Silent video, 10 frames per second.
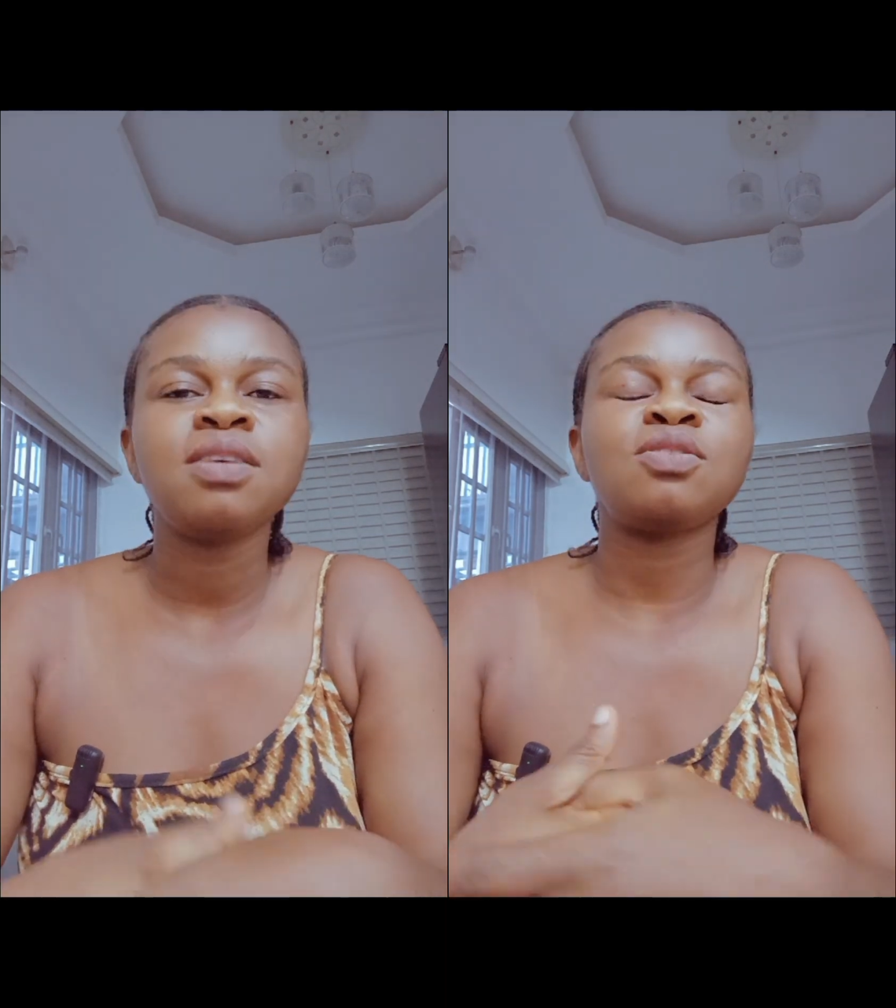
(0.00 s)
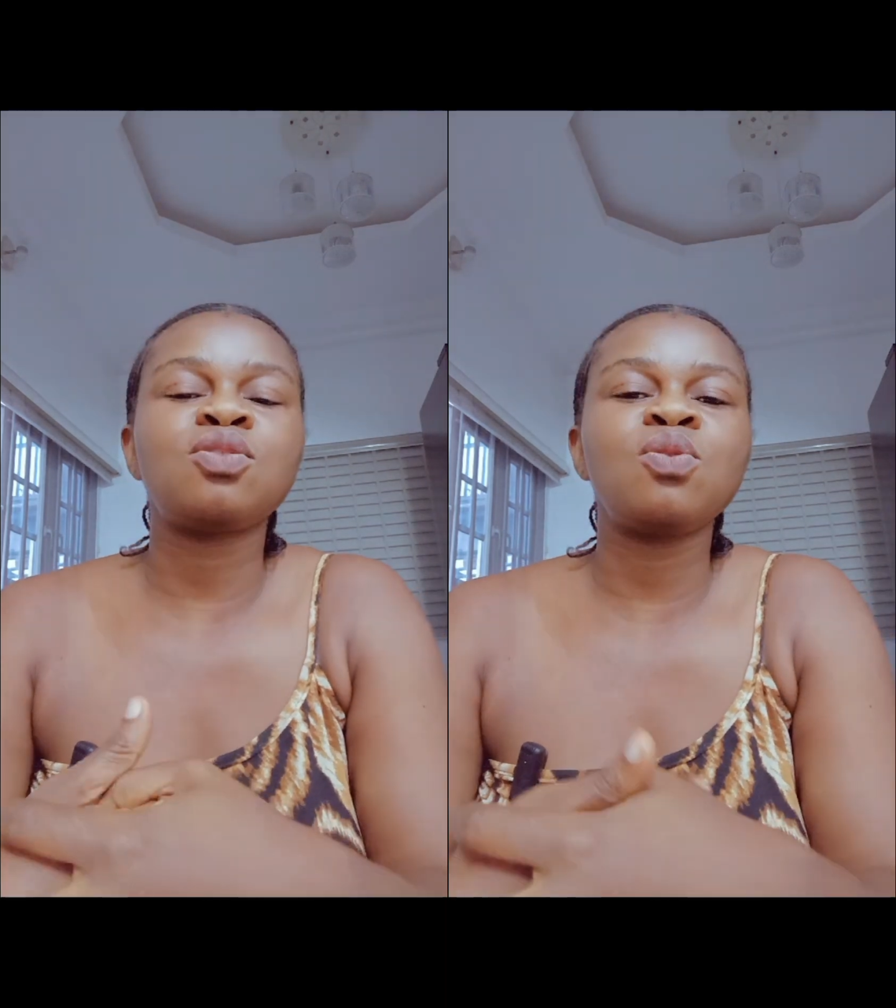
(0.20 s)

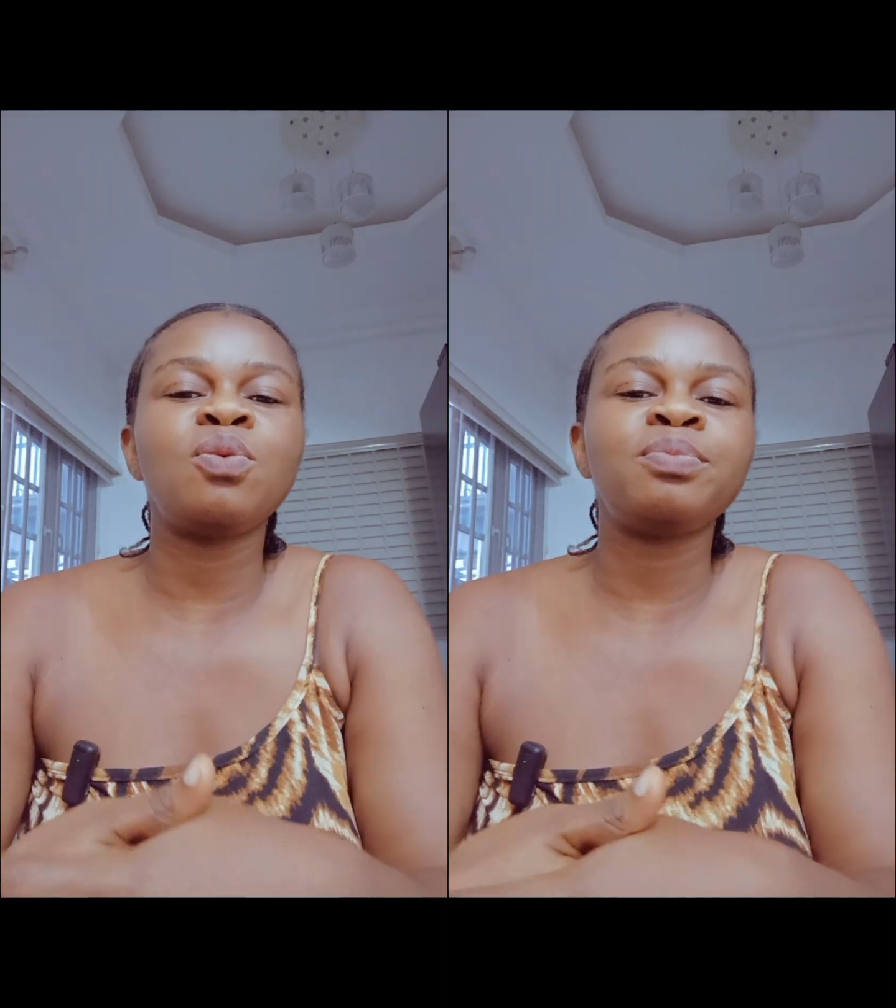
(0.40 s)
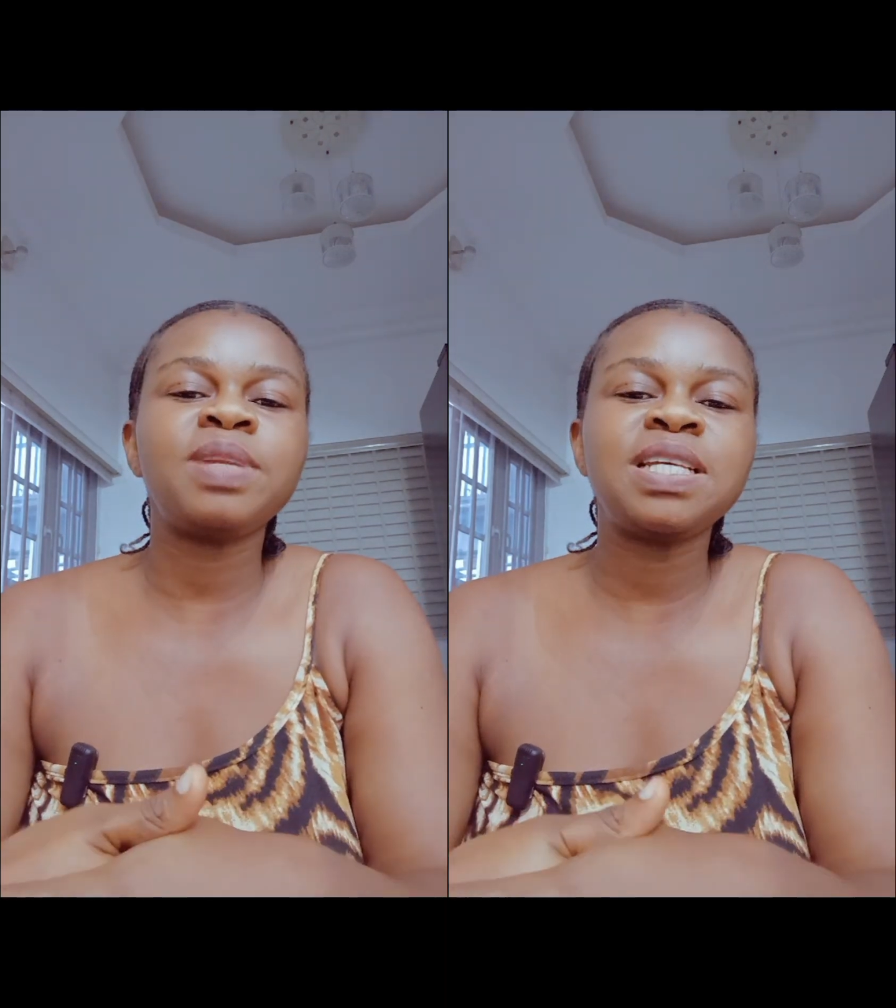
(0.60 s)
So
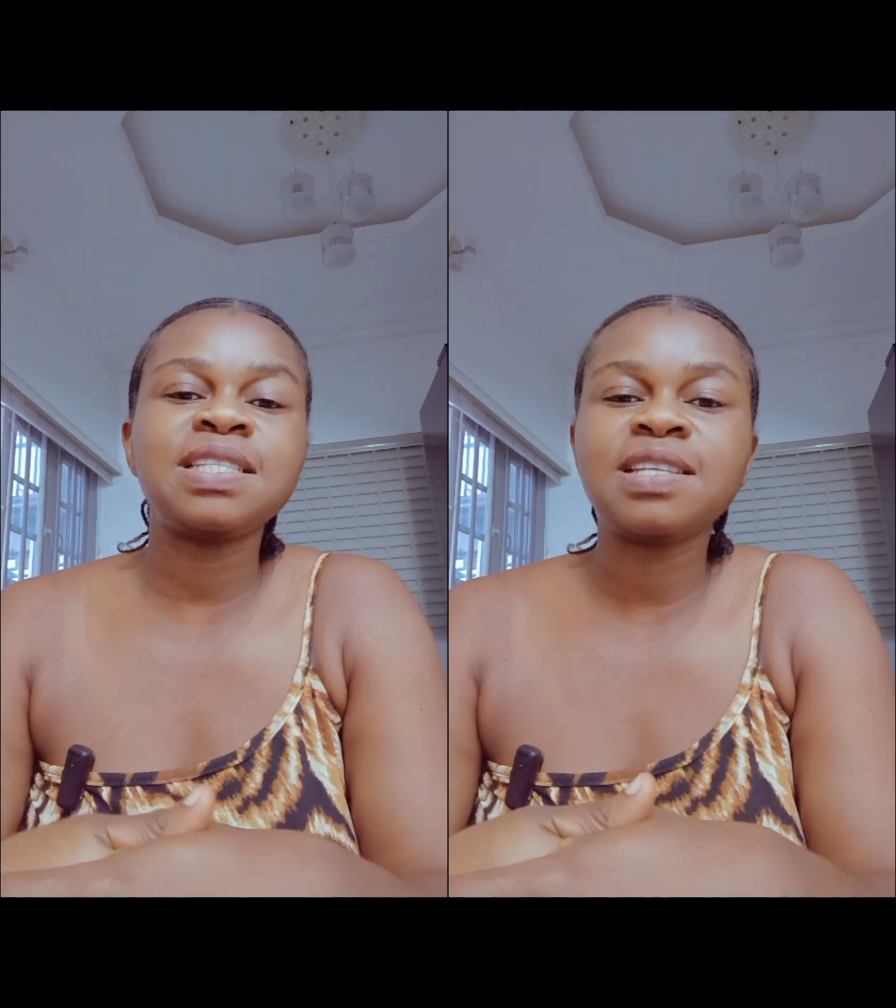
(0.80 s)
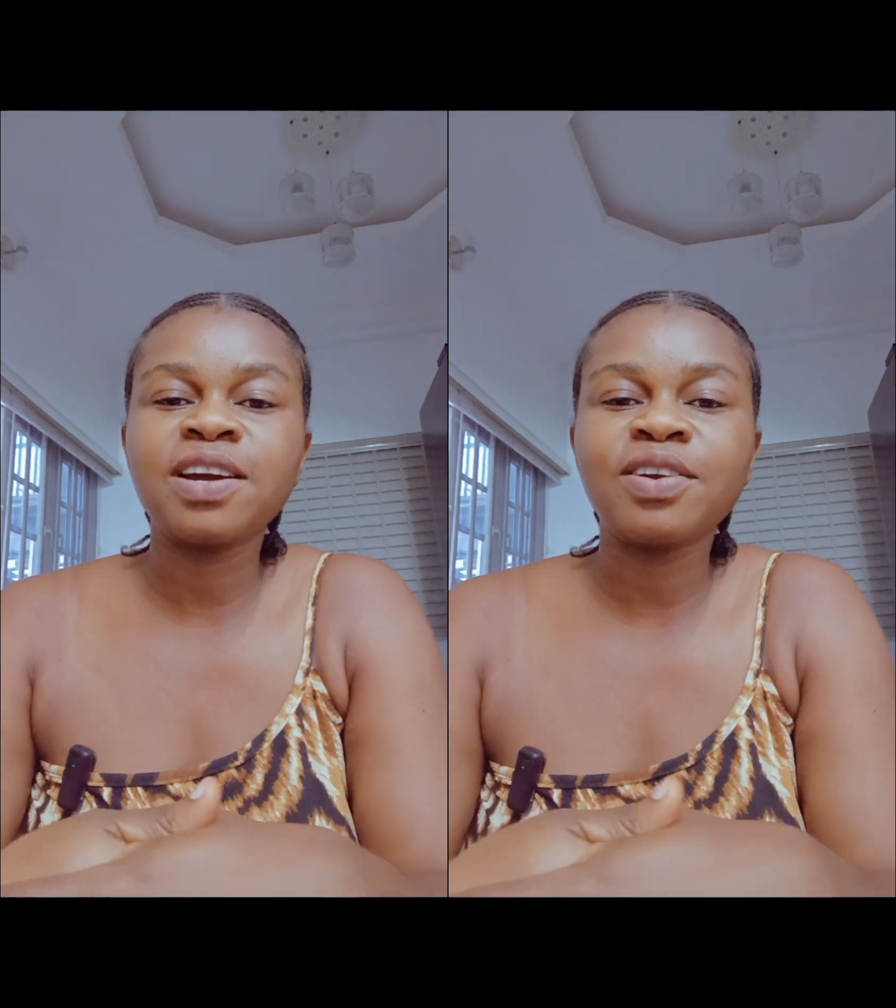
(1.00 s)
please
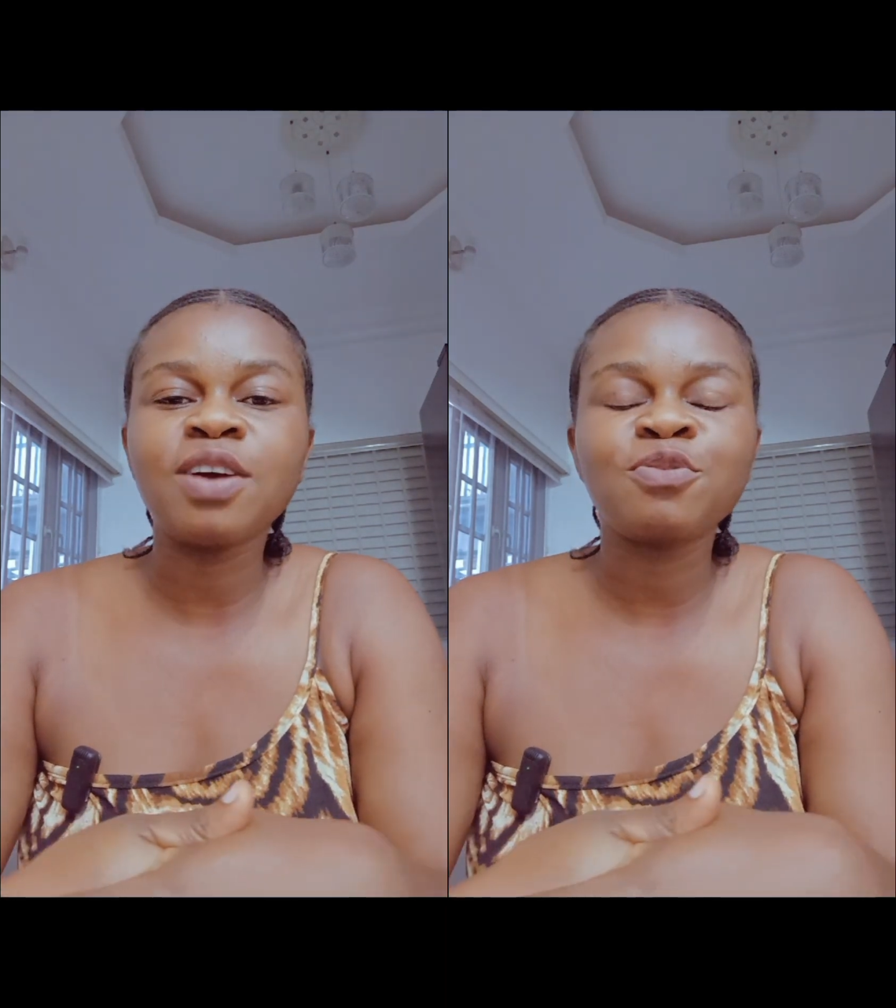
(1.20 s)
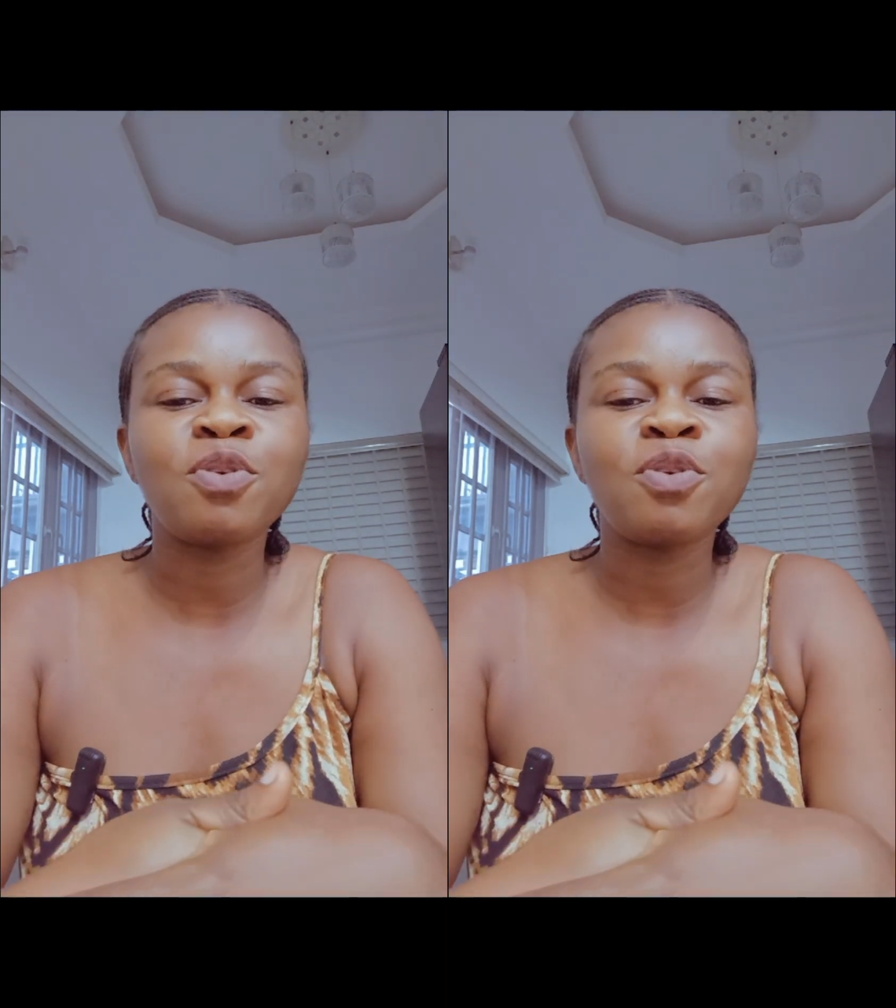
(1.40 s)
stick around